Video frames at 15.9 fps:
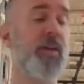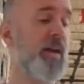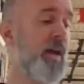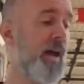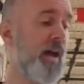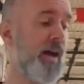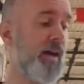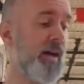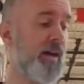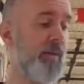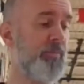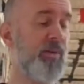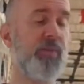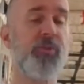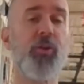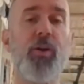But
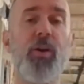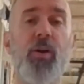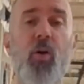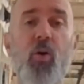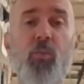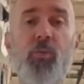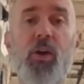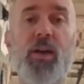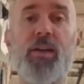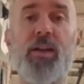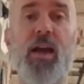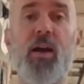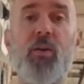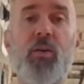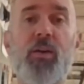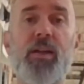if you're at home right
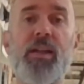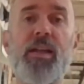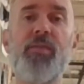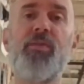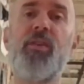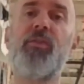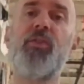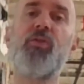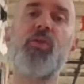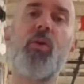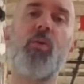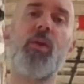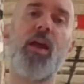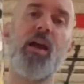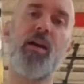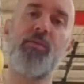now, even if you don't
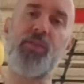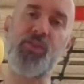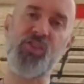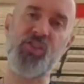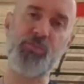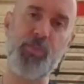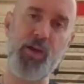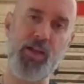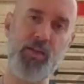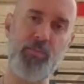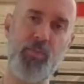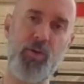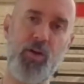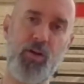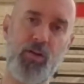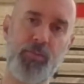have a spike
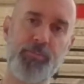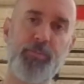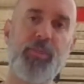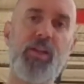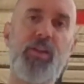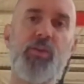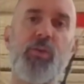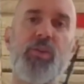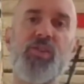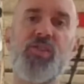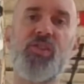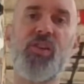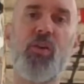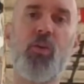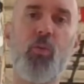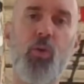ball, you can
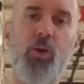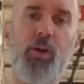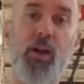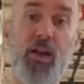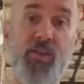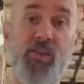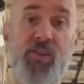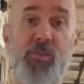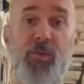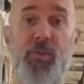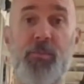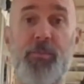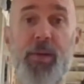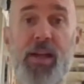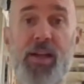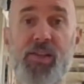still work on some of the
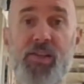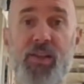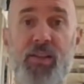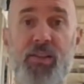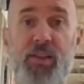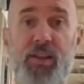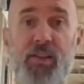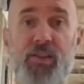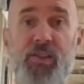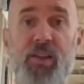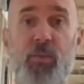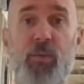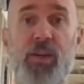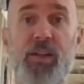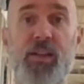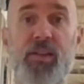basic things that
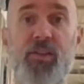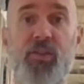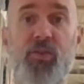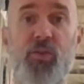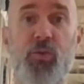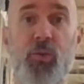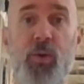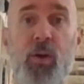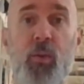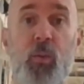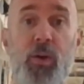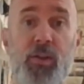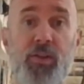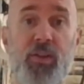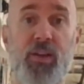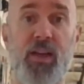we need to do
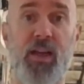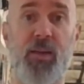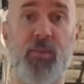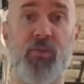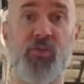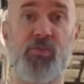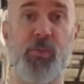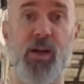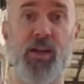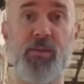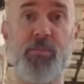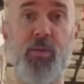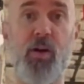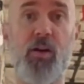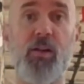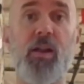with the game of spike
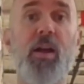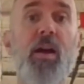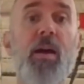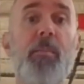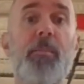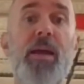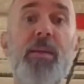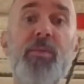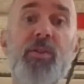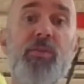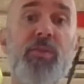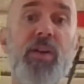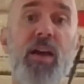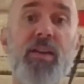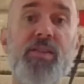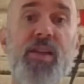ball. Maybe you've
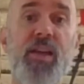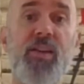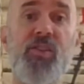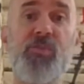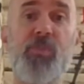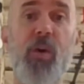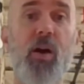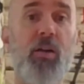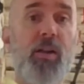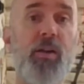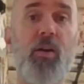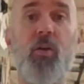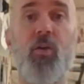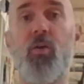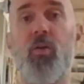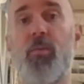got a tennis ball at
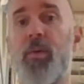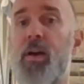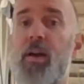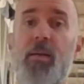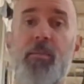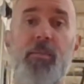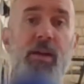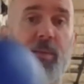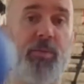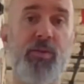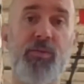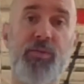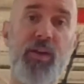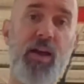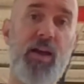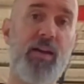home. Maybe you've
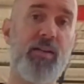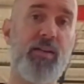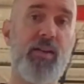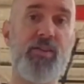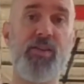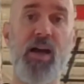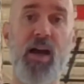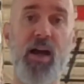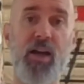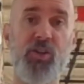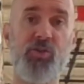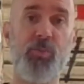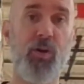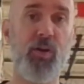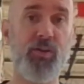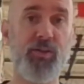got a
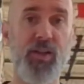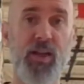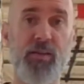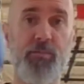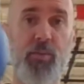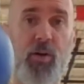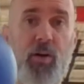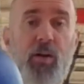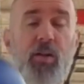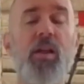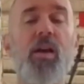dodgeball type ball